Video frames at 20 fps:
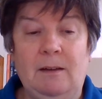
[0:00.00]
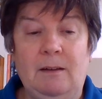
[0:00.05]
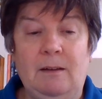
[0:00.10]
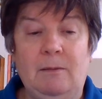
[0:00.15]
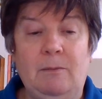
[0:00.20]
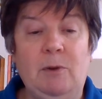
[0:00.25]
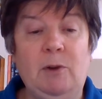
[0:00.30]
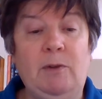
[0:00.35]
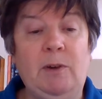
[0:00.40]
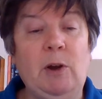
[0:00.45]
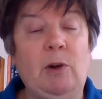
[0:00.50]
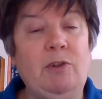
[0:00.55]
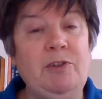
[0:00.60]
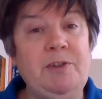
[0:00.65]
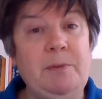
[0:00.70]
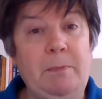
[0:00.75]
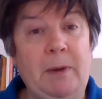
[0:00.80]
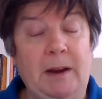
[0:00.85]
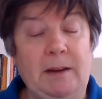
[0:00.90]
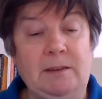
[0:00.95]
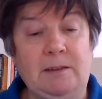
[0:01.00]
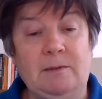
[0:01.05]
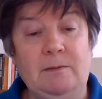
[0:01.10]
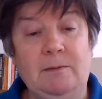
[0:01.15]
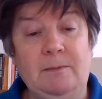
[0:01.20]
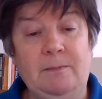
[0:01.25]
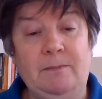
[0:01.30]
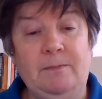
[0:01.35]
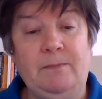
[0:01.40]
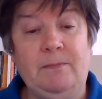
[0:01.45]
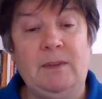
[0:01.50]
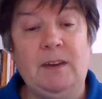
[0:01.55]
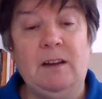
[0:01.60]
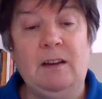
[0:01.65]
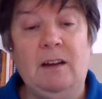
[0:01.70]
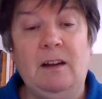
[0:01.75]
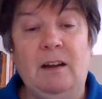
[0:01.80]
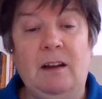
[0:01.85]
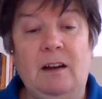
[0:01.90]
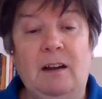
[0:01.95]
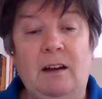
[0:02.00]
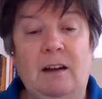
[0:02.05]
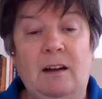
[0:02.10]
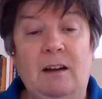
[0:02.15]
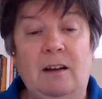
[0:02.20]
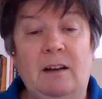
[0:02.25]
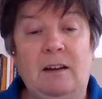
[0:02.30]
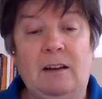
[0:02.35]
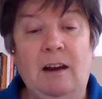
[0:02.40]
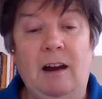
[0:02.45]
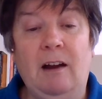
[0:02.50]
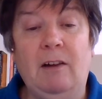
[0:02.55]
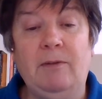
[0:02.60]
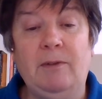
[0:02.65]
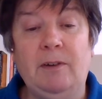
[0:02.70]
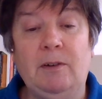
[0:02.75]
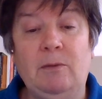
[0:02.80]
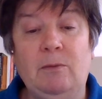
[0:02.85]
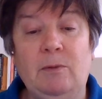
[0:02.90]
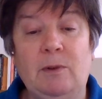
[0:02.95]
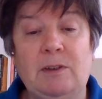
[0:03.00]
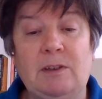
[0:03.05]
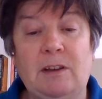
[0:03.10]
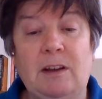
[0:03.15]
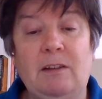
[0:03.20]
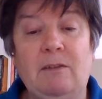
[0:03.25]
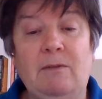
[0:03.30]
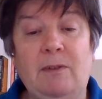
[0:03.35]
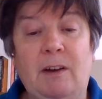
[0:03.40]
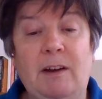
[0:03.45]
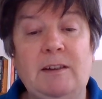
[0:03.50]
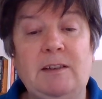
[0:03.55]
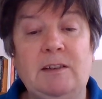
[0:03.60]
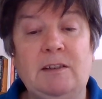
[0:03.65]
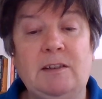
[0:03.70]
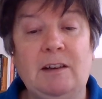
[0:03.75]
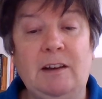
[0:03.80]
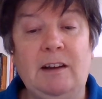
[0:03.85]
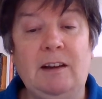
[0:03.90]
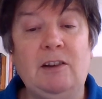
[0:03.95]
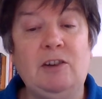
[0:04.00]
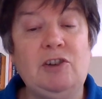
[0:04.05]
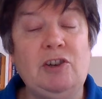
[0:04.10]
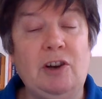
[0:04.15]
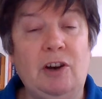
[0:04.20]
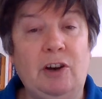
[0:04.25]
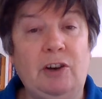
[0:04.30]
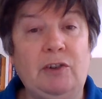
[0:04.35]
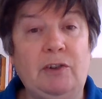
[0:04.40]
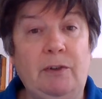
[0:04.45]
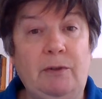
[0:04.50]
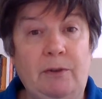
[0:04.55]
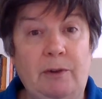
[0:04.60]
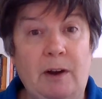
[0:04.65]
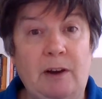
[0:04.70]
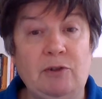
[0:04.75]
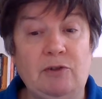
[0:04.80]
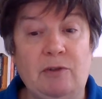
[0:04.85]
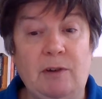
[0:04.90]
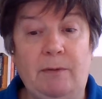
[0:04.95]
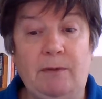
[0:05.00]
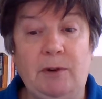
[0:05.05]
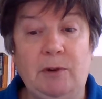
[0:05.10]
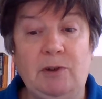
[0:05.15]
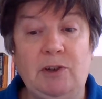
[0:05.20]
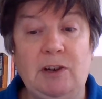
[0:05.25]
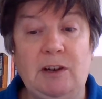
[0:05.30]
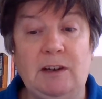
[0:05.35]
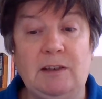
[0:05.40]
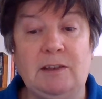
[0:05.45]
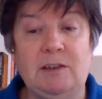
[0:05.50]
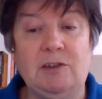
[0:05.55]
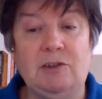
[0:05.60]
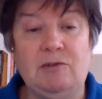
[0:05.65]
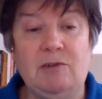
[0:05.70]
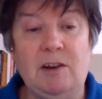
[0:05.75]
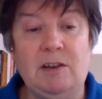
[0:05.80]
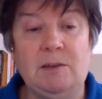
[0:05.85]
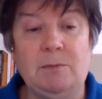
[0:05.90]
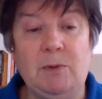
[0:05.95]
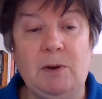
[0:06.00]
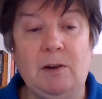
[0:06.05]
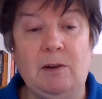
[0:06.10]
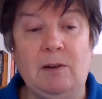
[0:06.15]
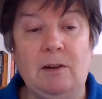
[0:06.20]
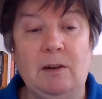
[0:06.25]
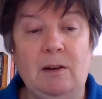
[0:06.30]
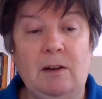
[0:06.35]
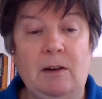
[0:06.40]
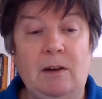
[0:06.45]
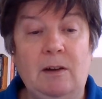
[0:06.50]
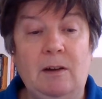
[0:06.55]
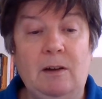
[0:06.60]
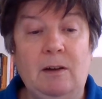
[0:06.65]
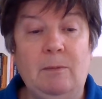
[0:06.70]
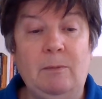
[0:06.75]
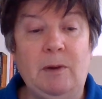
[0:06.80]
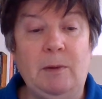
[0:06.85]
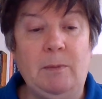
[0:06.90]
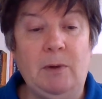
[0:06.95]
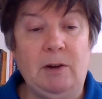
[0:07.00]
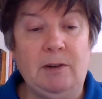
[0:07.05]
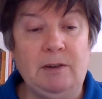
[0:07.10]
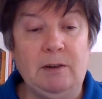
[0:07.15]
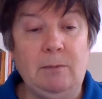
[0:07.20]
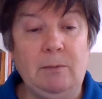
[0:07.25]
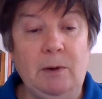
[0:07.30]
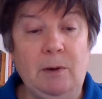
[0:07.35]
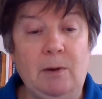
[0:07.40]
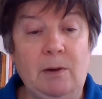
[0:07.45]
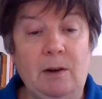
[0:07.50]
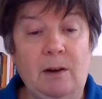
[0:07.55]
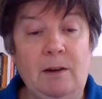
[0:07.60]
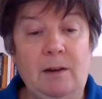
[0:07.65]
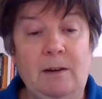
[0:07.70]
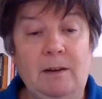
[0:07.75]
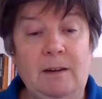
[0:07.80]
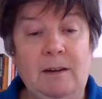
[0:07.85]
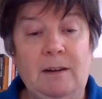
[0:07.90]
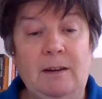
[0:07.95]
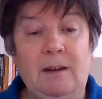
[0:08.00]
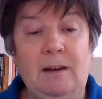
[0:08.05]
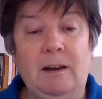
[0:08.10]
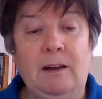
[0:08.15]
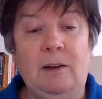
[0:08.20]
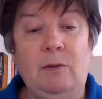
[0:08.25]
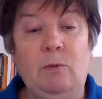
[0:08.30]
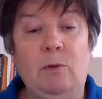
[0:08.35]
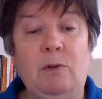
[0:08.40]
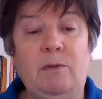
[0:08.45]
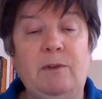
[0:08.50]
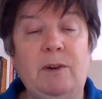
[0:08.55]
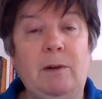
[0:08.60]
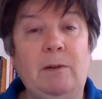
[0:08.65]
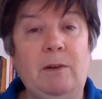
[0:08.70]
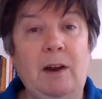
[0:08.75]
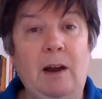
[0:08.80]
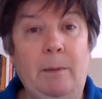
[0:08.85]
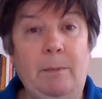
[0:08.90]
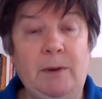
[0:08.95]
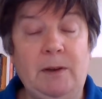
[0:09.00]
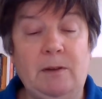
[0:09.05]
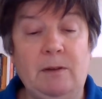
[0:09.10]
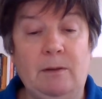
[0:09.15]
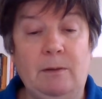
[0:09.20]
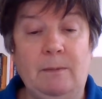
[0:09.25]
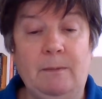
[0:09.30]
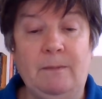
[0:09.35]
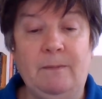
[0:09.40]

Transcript: Moving on to Basel, Calvin was then invited to lead a church for French refugees in Strasbourg by Martin Bucer and Wolfgang Capito,